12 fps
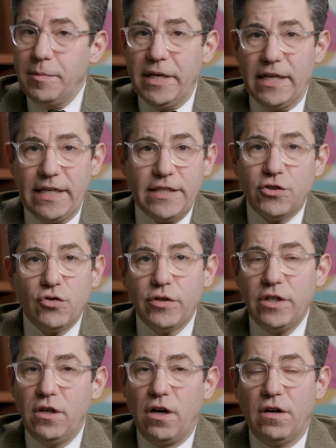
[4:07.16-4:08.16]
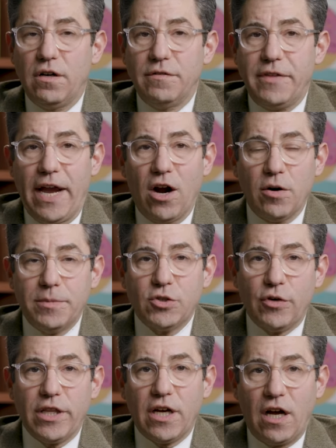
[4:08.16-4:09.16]
to be a history of the Arab
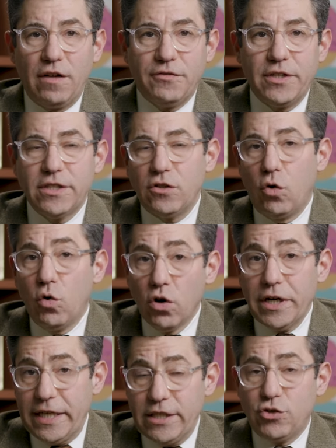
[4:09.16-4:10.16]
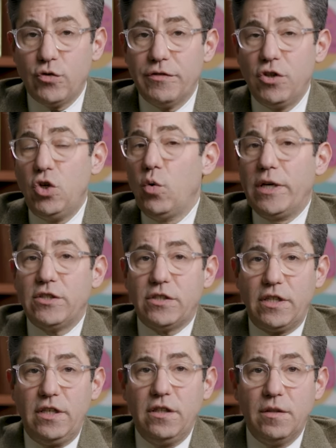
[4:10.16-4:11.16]
Israeli conflict or a history of the
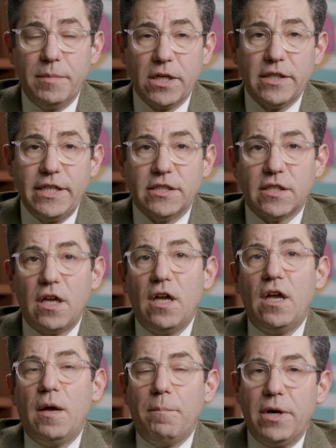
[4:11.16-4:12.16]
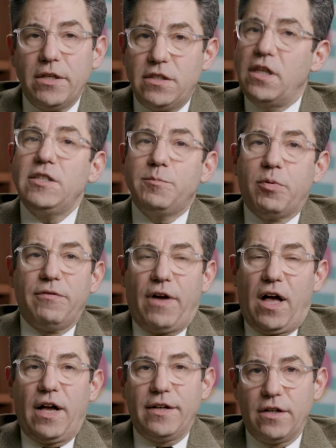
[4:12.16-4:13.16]
US in the Middle East but it does
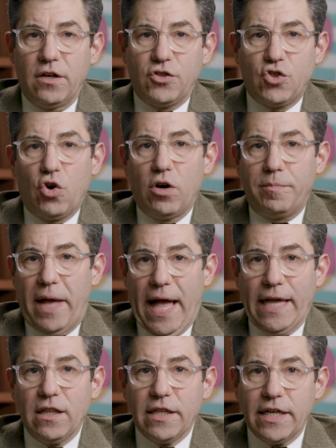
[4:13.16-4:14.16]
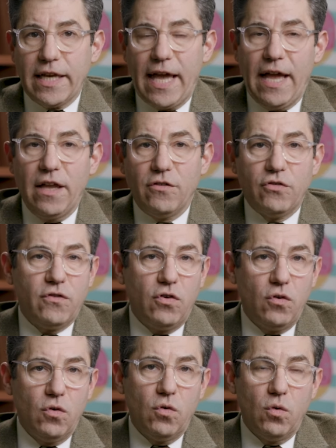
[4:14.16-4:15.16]
provide a sharp analytic edge
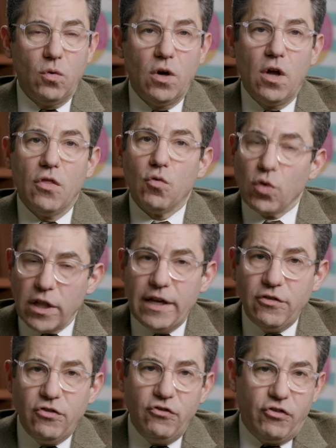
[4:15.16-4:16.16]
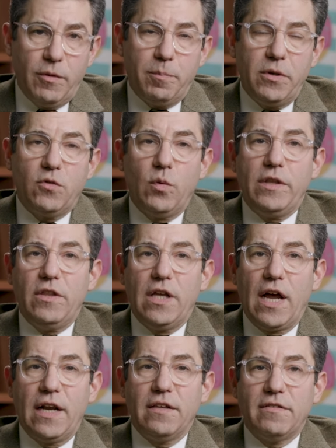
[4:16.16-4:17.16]
to the relationship between the
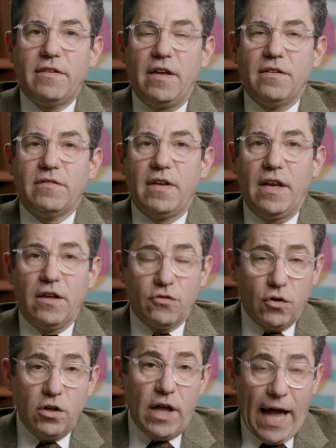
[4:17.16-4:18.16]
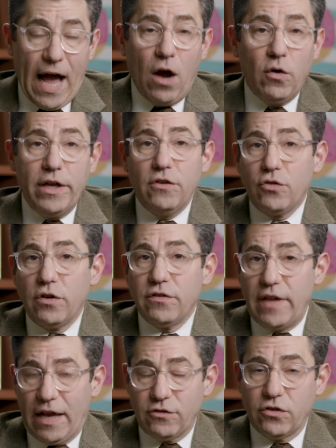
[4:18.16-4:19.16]
United States and Israel, how
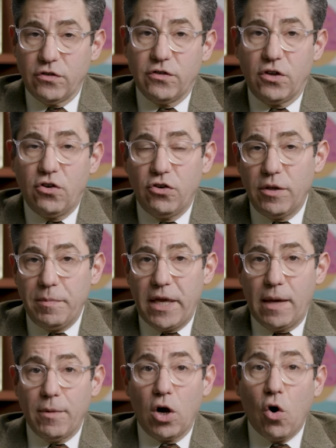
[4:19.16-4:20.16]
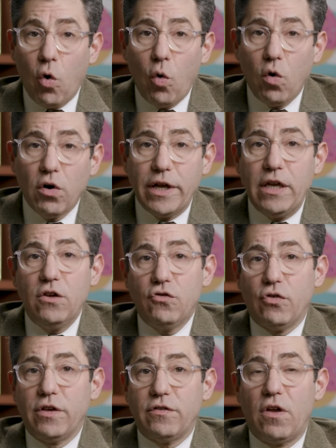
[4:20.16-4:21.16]
Israel's national security became a core
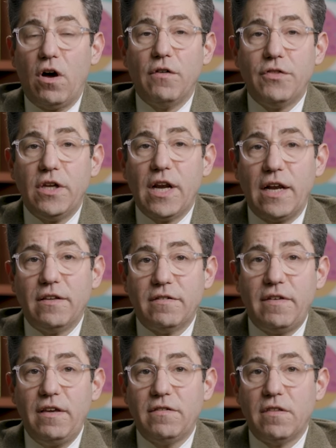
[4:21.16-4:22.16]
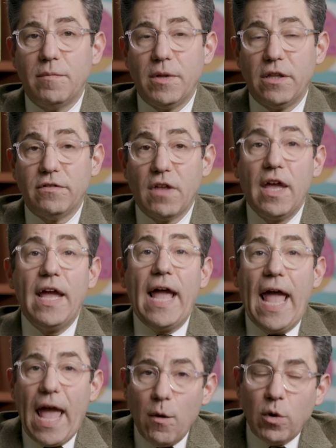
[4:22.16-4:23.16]
interest of the United States in the Middle East,
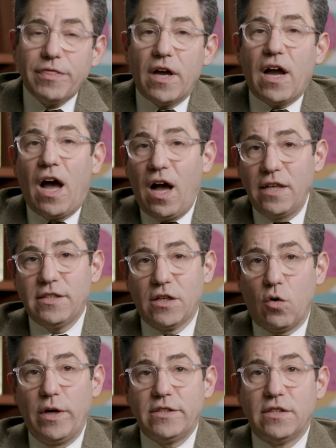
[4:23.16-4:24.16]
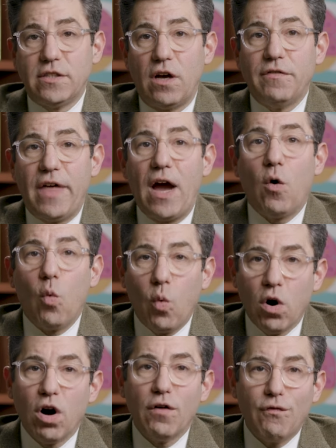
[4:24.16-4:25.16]
and what the consequences of that
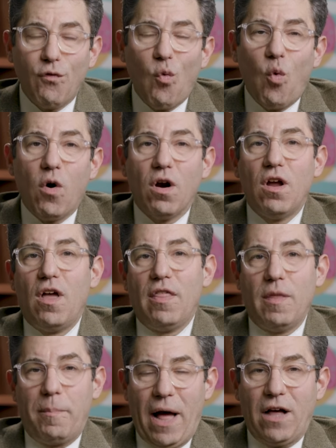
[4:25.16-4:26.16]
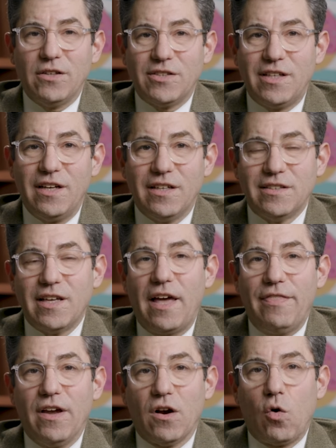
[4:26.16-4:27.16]
were for the Palestinians
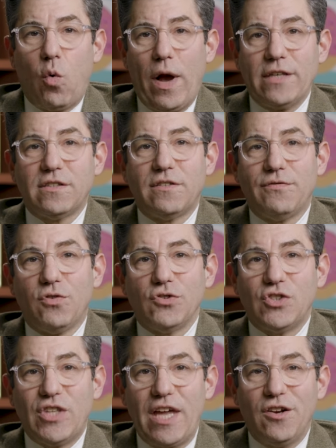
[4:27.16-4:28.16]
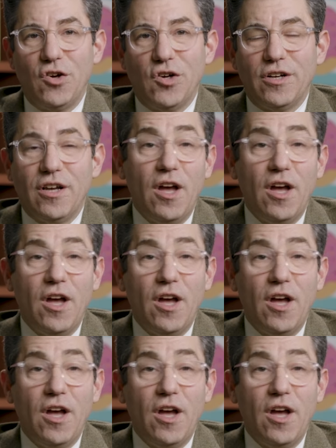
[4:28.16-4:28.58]
and their quest for statehood.